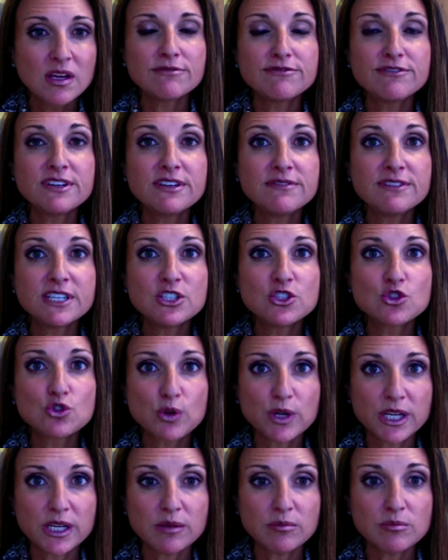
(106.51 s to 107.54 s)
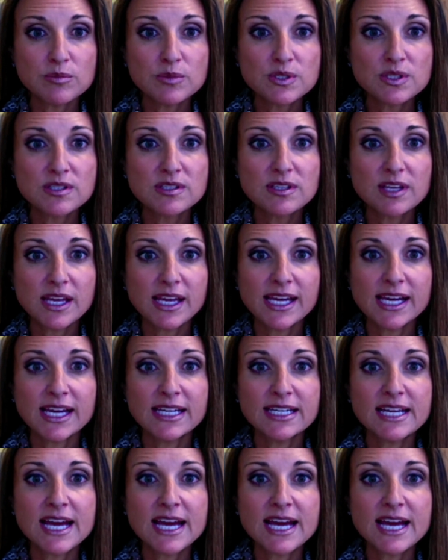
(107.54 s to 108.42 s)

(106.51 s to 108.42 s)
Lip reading: vivid dreams, and